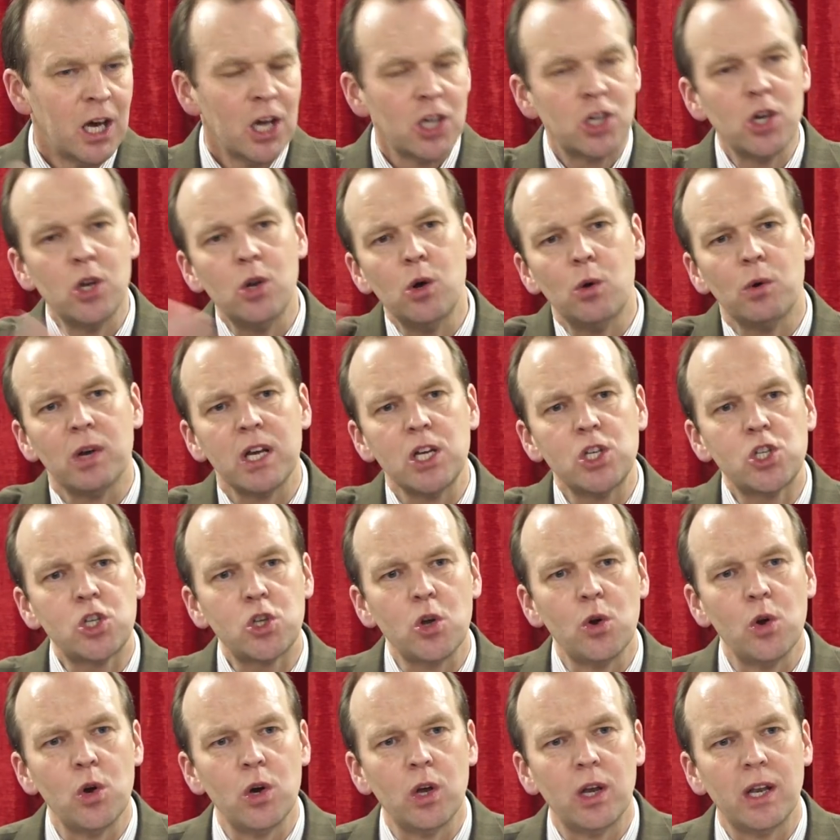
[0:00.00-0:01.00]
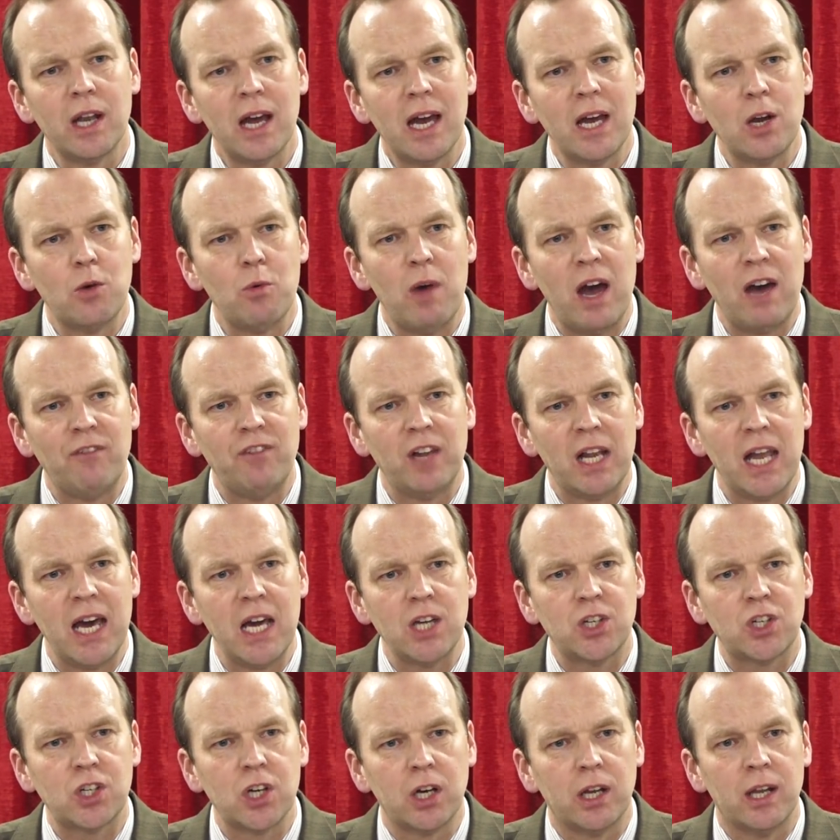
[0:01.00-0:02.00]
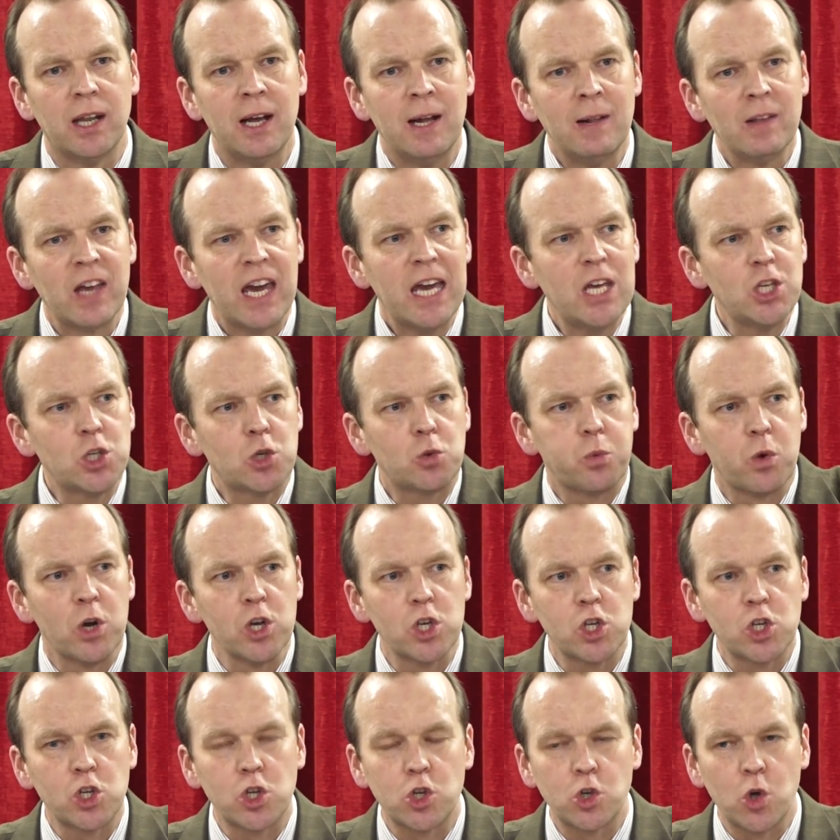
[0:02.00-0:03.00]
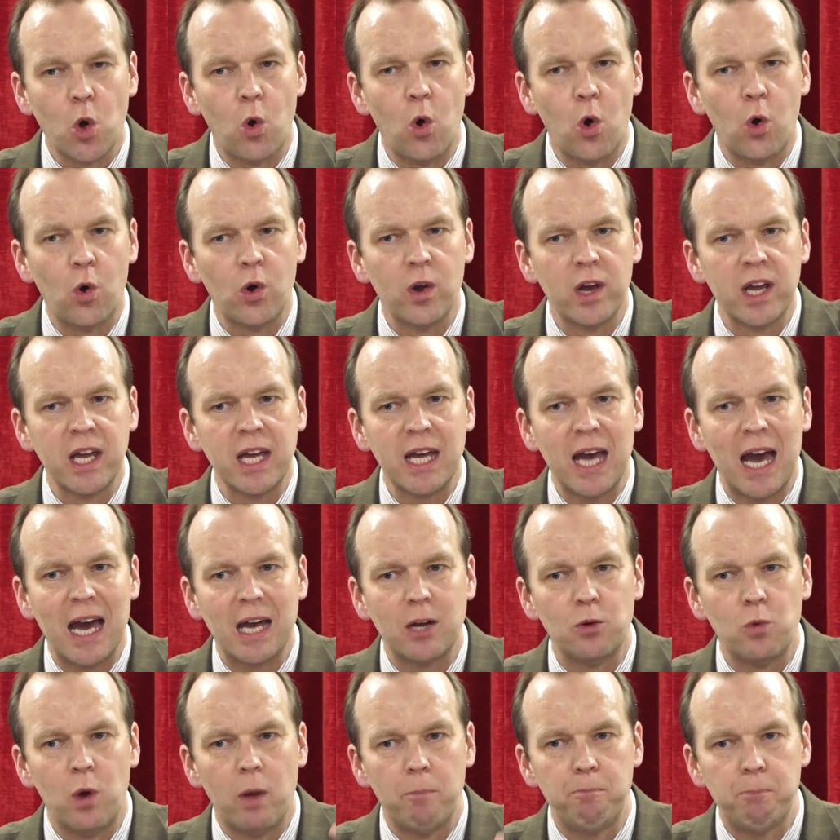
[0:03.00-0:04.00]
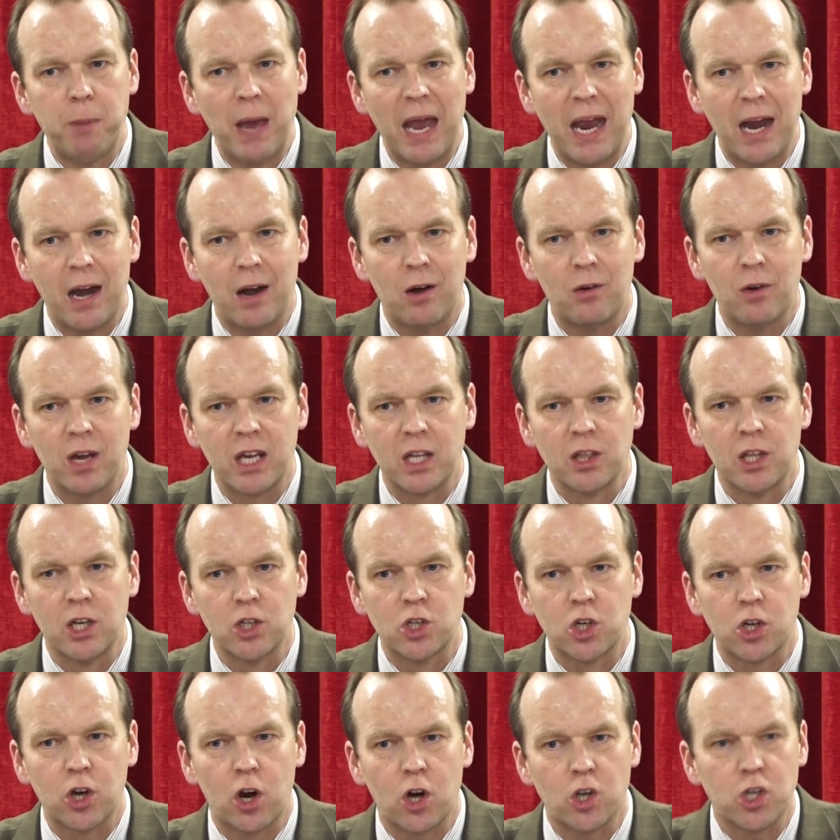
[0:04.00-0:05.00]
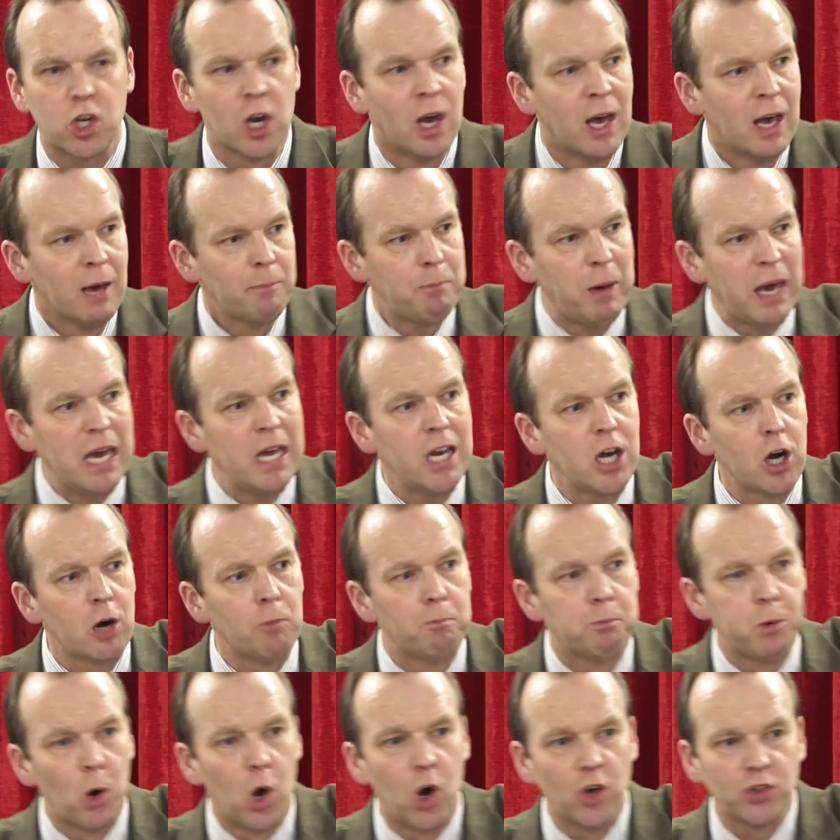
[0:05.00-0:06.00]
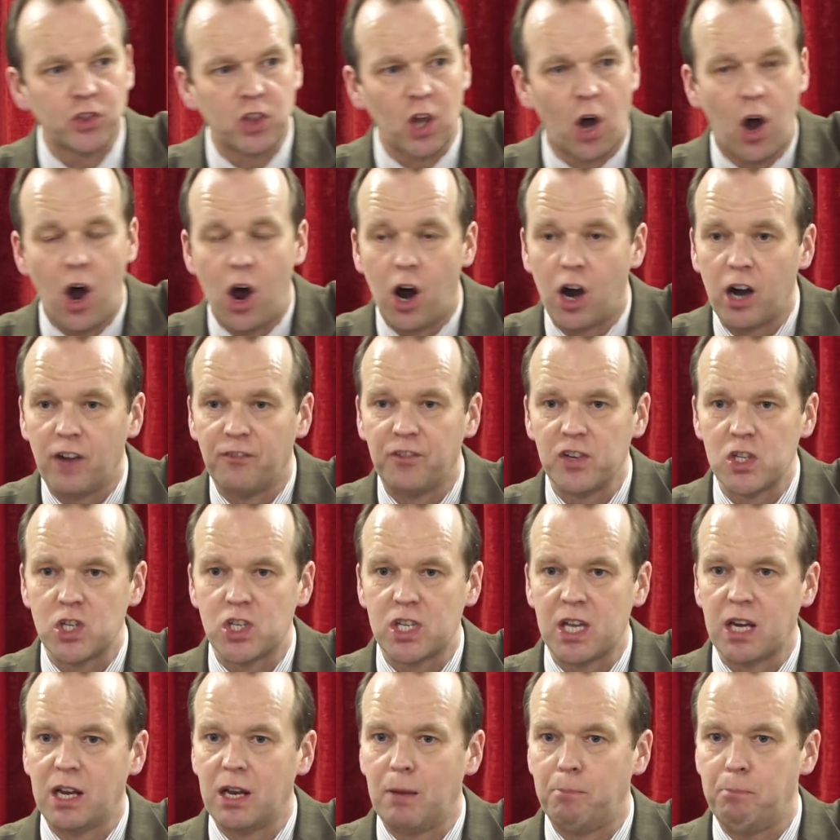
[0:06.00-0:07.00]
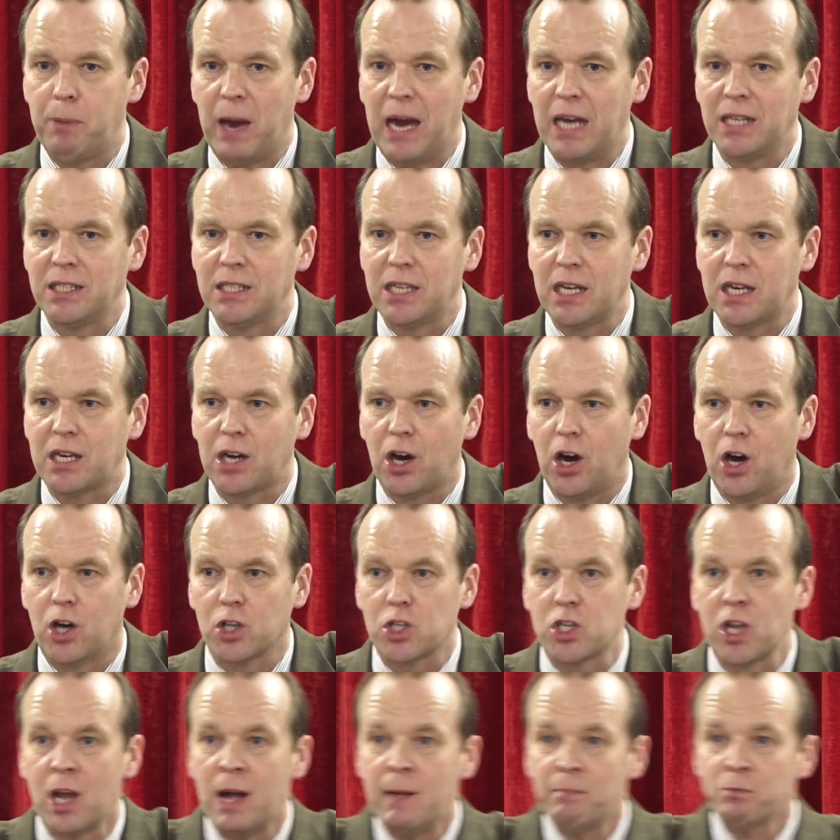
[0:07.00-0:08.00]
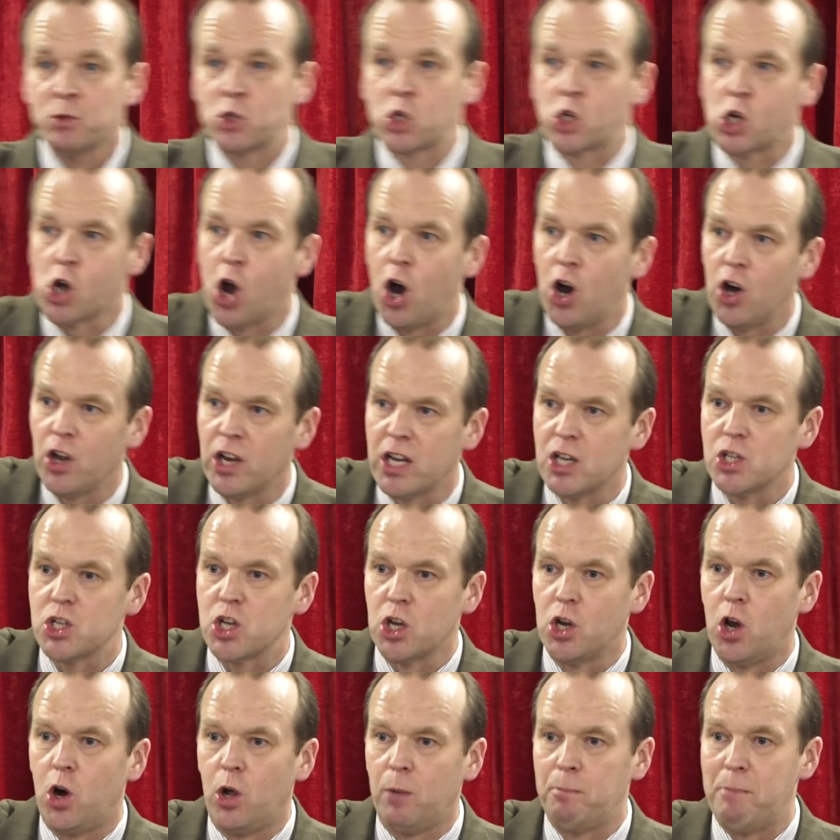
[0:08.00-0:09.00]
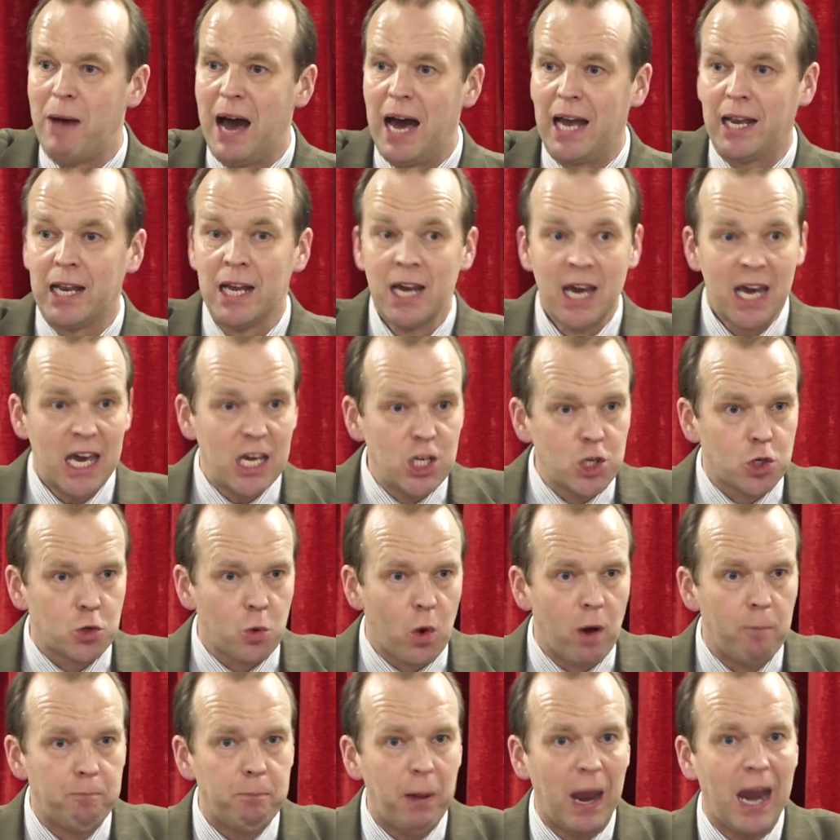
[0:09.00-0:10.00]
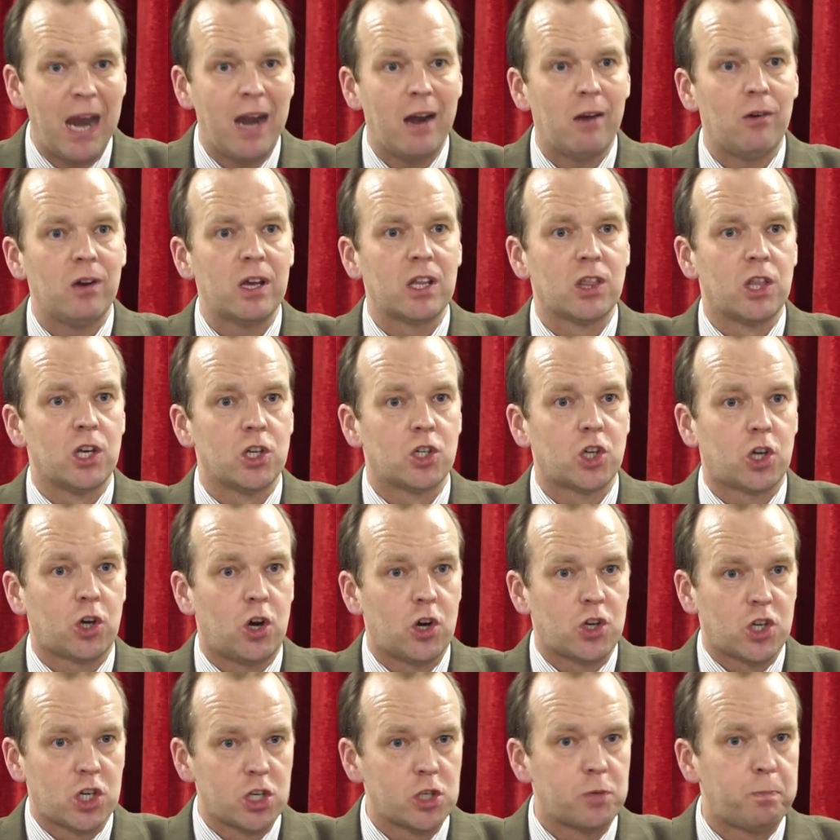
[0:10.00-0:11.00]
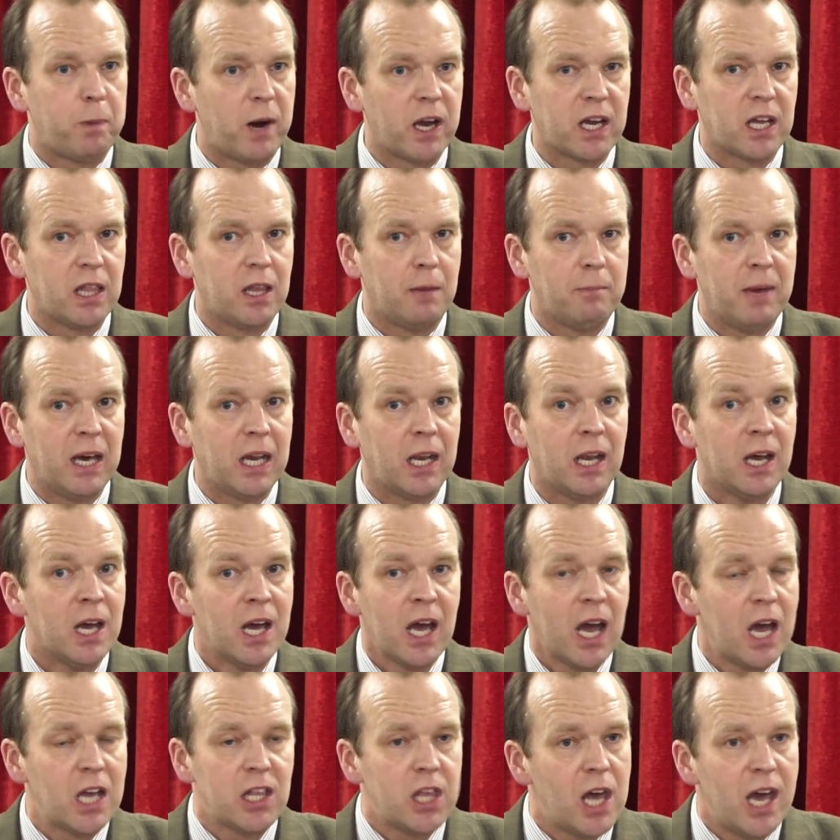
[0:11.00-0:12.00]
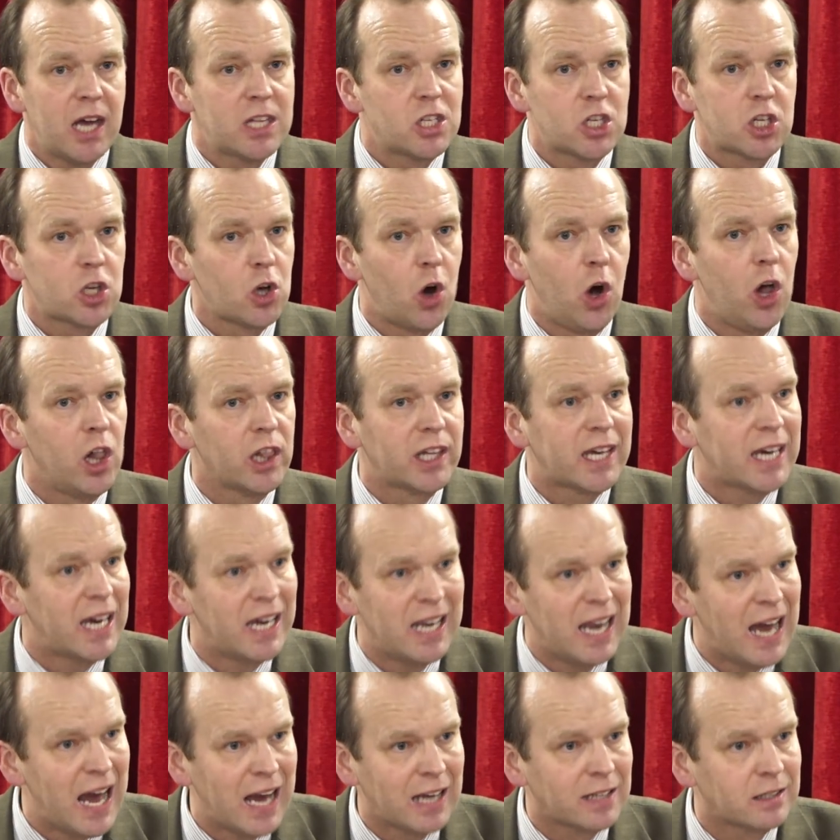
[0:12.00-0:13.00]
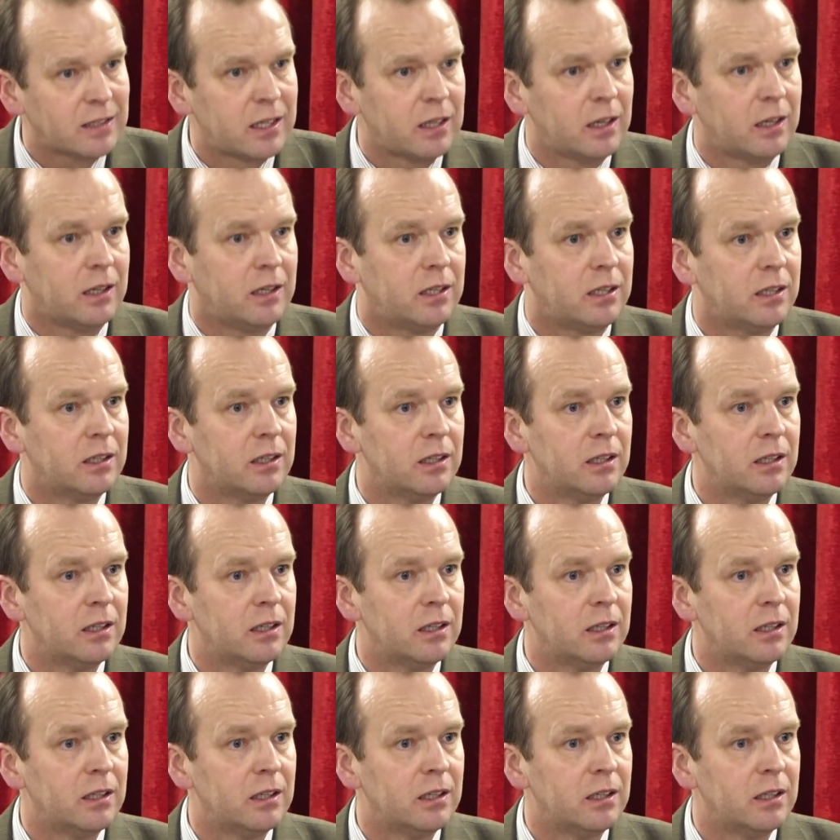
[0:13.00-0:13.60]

Do you know what he's doing in Revelation? He's restoring and repairing the church. Peter brought the harvest in at Pentecost. John is an old man. He's repairing the churches, bringing them in. It, it's all connected.